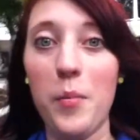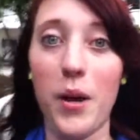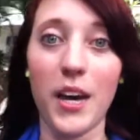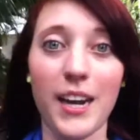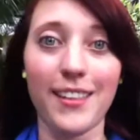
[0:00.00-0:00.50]

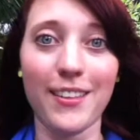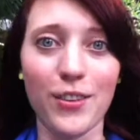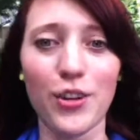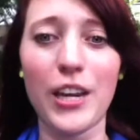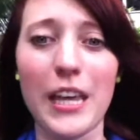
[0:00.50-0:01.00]
But I think
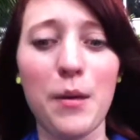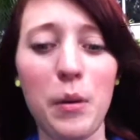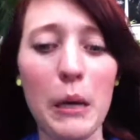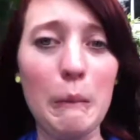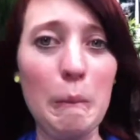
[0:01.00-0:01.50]
they're gonna
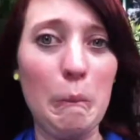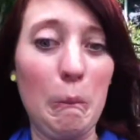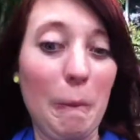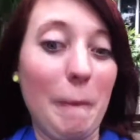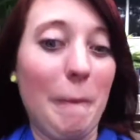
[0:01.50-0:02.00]
keep it.
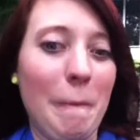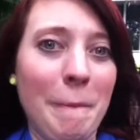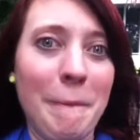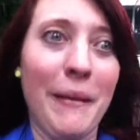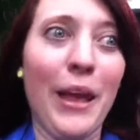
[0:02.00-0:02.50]
Mm -hmm.
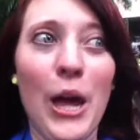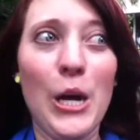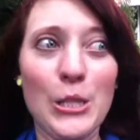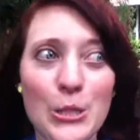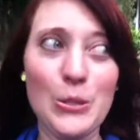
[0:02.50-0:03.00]

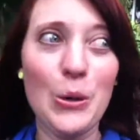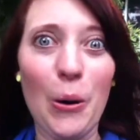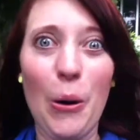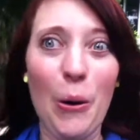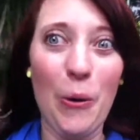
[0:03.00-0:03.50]
So,
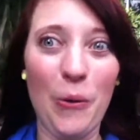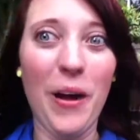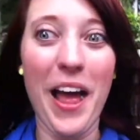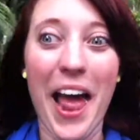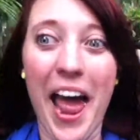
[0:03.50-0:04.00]

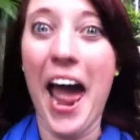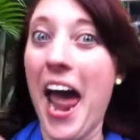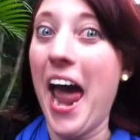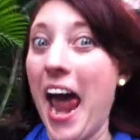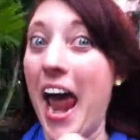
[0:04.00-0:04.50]
so
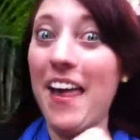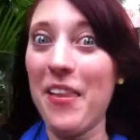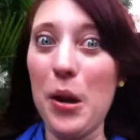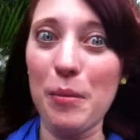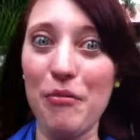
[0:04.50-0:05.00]
cute.
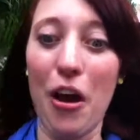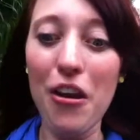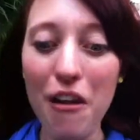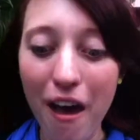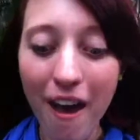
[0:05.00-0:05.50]
that'll be fun.